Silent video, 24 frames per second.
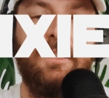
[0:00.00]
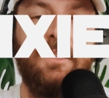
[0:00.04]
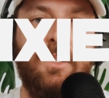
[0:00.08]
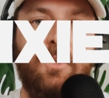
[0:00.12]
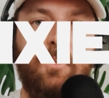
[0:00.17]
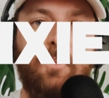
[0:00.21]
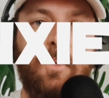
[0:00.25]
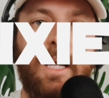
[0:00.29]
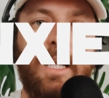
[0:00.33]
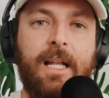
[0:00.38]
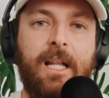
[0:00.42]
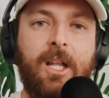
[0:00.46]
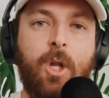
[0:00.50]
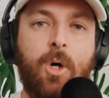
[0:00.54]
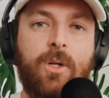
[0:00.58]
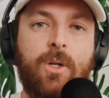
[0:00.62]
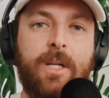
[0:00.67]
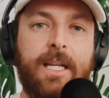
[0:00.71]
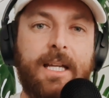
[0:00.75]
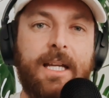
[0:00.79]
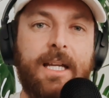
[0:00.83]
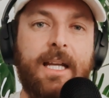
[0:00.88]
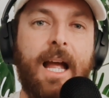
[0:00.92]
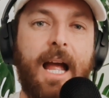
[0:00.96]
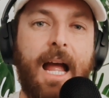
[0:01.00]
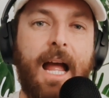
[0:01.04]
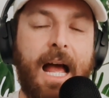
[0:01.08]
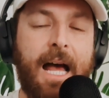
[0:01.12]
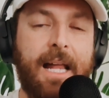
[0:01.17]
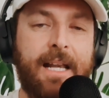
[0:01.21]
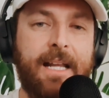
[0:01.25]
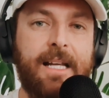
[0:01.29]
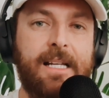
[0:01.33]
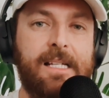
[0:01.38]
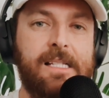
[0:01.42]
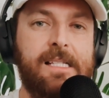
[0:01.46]
We're looking
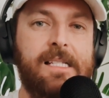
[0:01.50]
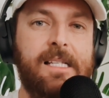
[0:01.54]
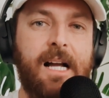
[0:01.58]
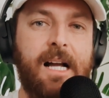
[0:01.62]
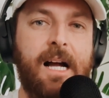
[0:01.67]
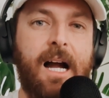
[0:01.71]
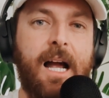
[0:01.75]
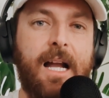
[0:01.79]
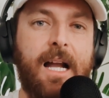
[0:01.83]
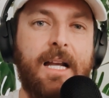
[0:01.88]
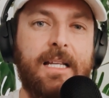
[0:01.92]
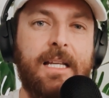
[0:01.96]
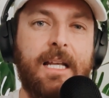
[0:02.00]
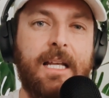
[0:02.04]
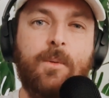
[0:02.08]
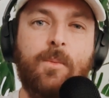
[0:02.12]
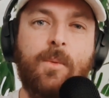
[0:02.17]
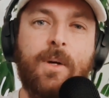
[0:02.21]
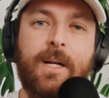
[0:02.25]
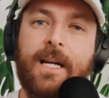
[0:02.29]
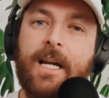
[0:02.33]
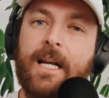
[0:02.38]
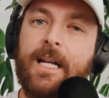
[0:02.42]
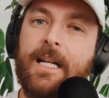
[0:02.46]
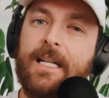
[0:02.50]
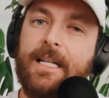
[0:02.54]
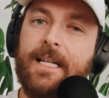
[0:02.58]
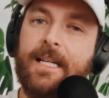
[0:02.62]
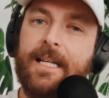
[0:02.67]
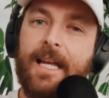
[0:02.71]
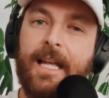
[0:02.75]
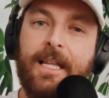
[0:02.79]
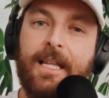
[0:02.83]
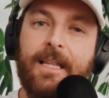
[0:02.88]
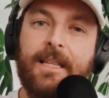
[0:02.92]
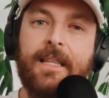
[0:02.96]
at anxiety, and we're going to
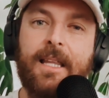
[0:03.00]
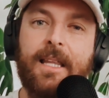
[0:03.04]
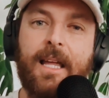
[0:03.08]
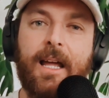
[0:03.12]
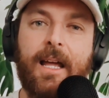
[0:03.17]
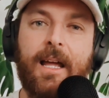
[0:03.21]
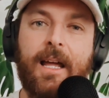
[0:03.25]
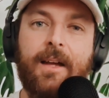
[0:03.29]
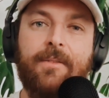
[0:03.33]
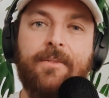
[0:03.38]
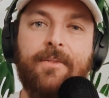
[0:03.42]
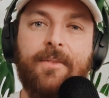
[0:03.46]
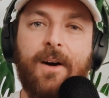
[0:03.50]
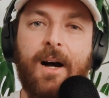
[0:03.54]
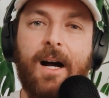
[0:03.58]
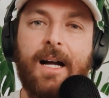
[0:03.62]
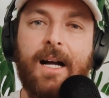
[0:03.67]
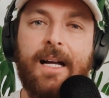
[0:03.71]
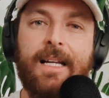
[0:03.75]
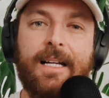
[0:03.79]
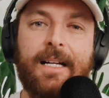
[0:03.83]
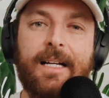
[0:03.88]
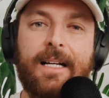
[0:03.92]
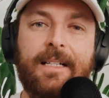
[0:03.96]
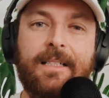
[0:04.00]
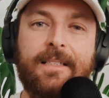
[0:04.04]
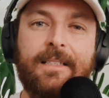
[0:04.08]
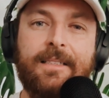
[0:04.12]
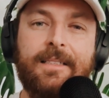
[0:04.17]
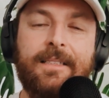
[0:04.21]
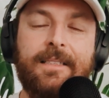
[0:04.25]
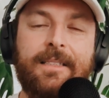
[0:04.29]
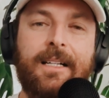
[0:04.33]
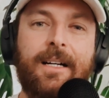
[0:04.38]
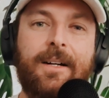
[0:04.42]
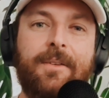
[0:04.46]
get there via
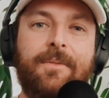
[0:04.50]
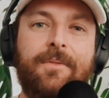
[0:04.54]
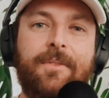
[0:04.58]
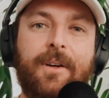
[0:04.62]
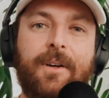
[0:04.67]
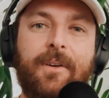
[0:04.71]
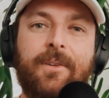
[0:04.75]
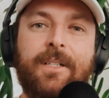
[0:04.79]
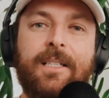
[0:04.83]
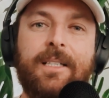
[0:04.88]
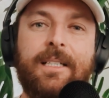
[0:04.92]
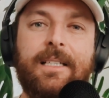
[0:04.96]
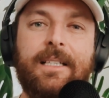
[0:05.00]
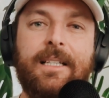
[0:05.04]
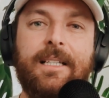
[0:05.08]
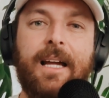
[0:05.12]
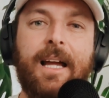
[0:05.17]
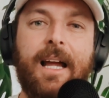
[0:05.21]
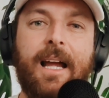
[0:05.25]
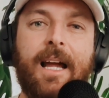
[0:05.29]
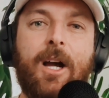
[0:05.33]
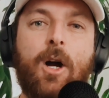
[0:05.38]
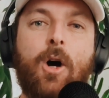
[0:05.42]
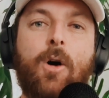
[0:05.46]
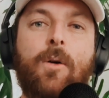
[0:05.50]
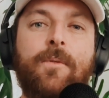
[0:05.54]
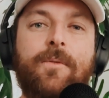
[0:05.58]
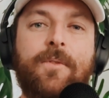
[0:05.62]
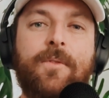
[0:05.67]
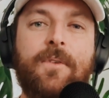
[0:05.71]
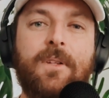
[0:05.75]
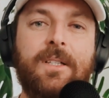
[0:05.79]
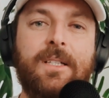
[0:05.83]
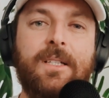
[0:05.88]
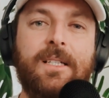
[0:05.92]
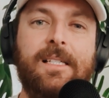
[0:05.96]
a very
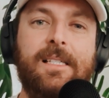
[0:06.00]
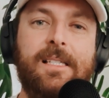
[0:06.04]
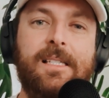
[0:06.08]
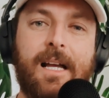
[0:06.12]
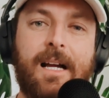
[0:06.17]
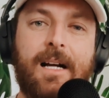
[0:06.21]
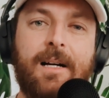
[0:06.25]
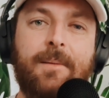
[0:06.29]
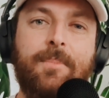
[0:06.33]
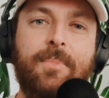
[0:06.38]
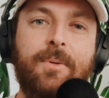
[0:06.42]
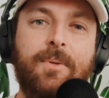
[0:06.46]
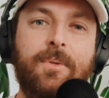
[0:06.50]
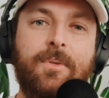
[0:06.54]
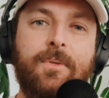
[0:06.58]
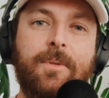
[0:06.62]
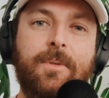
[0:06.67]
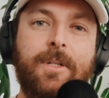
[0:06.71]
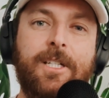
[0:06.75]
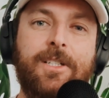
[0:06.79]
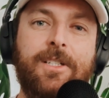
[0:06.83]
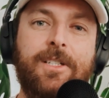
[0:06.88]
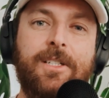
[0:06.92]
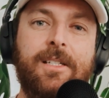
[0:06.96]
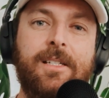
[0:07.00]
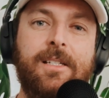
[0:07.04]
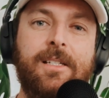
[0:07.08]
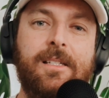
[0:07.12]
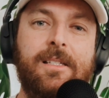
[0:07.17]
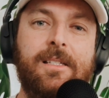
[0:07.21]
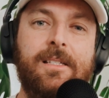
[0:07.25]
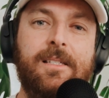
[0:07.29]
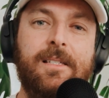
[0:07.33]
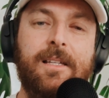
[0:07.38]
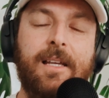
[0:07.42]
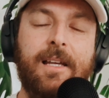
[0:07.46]
helpful example, which
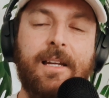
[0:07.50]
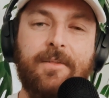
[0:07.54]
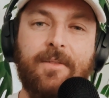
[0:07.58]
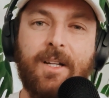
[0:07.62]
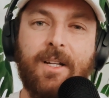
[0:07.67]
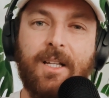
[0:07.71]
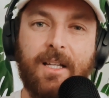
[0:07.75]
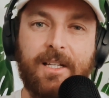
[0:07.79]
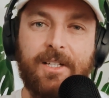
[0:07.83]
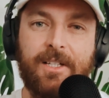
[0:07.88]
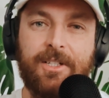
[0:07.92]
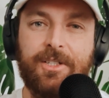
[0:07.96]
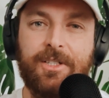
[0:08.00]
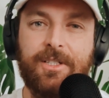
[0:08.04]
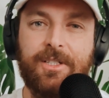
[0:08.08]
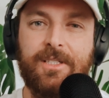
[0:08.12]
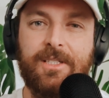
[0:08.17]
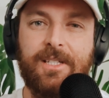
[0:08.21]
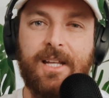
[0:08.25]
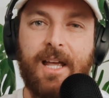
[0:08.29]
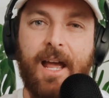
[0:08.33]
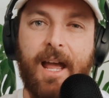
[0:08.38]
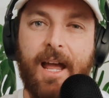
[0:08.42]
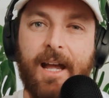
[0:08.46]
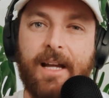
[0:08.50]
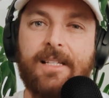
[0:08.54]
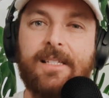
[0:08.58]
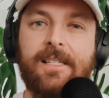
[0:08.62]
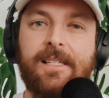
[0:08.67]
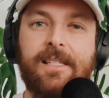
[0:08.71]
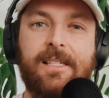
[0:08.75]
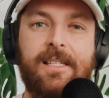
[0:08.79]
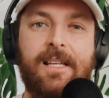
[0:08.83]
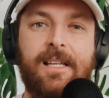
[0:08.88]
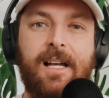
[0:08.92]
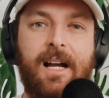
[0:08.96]
is in relation to
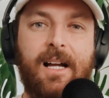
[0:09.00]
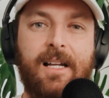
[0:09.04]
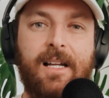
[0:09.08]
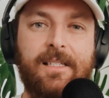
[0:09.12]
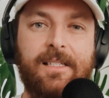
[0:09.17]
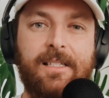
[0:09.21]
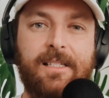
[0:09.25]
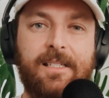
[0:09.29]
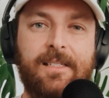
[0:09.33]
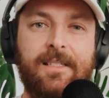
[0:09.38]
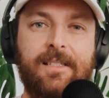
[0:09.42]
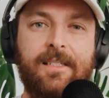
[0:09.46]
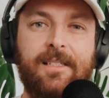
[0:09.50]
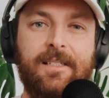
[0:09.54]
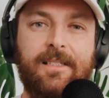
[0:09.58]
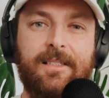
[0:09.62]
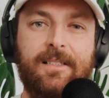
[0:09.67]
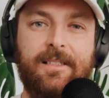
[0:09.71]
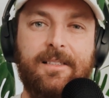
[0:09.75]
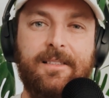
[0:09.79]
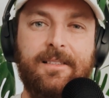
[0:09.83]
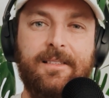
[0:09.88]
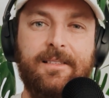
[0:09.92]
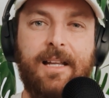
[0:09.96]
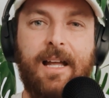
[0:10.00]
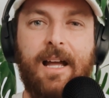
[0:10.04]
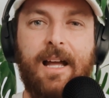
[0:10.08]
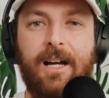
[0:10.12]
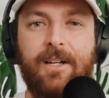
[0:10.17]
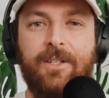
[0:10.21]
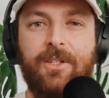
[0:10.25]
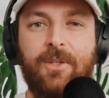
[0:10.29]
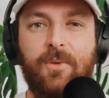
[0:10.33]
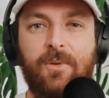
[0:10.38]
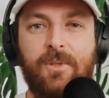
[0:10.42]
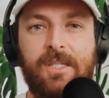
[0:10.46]
exercise.
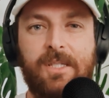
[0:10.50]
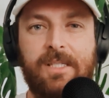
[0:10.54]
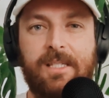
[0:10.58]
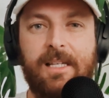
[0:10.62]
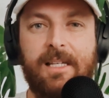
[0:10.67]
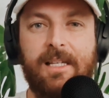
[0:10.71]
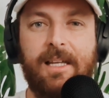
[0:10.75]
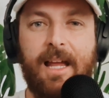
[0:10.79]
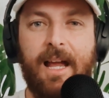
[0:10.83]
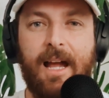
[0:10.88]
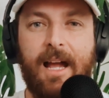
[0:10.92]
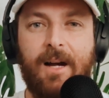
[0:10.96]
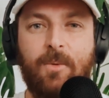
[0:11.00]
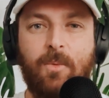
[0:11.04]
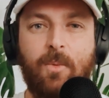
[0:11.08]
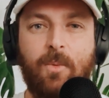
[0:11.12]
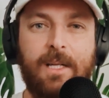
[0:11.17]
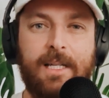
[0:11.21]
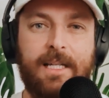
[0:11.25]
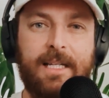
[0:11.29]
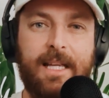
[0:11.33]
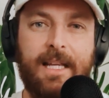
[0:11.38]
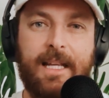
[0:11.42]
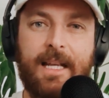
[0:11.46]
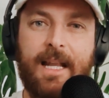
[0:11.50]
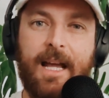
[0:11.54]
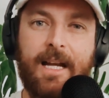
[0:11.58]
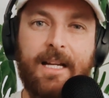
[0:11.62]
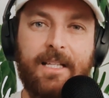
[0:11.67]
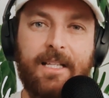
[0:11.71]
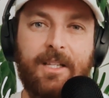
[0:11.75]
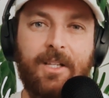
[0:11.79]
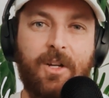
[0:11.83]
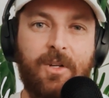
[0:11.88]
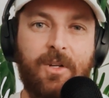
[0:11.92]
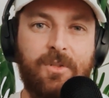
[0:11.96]
Now, you'll see how we
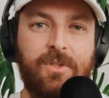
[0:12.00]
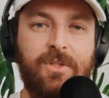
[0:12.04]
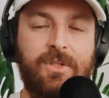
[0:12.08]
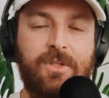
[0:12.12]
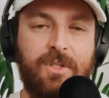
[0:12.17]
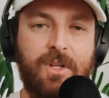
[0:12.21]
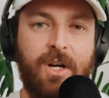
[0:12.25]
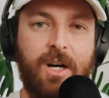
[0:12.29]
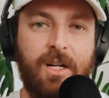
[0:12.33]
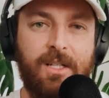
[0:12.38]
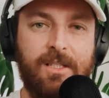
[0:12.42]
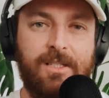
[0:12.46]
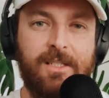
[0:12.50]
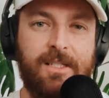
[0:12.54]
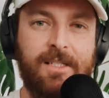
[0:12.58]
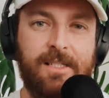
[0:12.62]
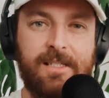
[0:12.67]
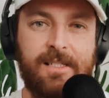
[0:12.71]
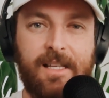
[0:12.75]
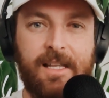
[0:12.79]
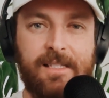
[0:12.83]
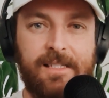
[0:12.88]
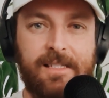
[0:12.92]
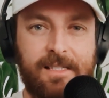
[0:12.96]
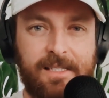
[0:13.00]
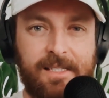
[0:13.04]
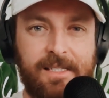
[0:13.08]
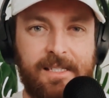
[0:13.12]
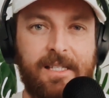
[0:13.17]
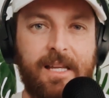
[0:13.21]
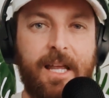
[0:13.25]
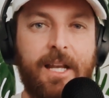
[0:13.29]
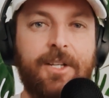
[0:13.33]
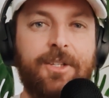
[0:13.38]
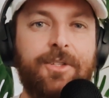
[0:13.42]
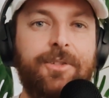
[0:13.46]
connect those dots because there's a
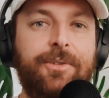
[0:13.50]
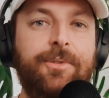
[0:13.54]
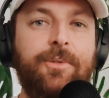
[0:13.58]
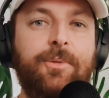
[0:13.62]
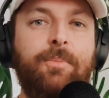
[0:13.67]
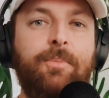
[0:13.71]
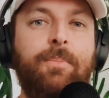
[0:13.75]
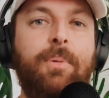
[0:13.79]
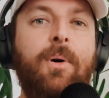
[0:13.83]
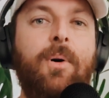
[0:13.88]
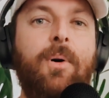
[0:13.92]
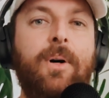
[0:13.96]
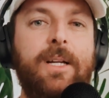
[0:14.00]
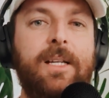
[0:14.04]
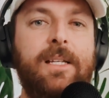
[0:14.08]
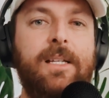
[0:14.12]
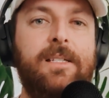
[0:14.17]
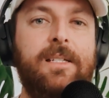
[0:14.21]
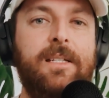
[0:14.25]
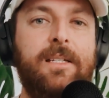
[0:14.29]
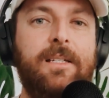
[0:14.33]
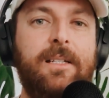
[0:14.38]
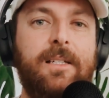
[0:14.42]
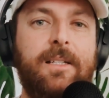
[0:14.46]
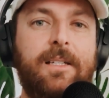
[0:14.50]
central point.